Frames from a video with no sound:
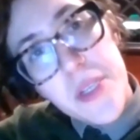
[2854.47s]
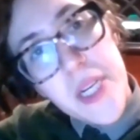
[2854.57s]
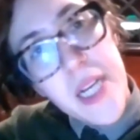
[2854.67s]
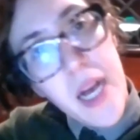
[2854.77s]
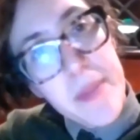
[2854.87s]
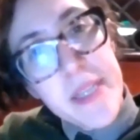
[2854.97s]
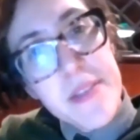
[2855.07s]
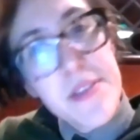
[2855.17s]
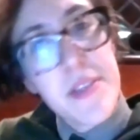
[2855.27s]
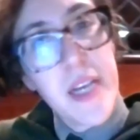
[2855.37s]
or, or
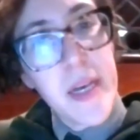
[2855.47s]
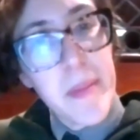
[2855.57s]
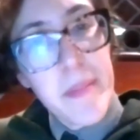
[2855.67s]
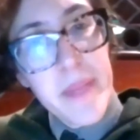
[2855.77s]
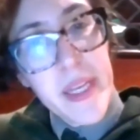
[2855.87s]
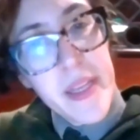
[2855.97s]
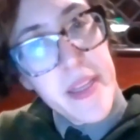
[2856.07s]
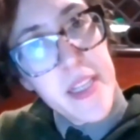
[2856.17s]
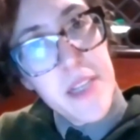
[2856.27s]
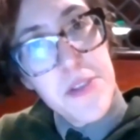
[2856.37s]
comments? Um,
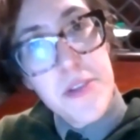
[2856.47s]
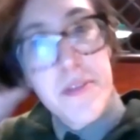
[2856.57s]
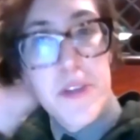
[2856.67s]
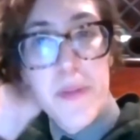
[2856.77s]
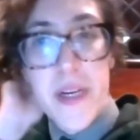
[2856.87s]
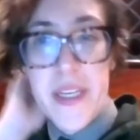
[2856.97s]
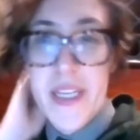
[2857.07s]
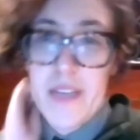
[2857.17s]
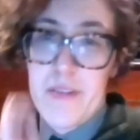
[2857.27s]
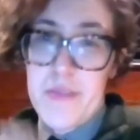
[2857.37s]
anything that's sort of
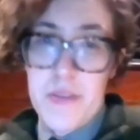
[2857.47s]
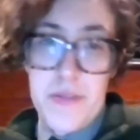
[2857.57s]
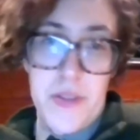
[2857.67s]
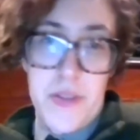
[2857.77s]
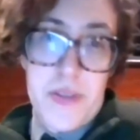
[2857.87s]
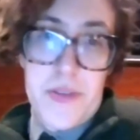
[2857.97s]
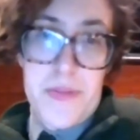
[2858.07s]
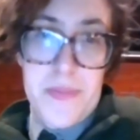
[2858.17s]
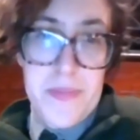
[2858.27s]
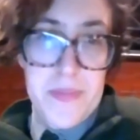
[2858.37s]
sparking for folks?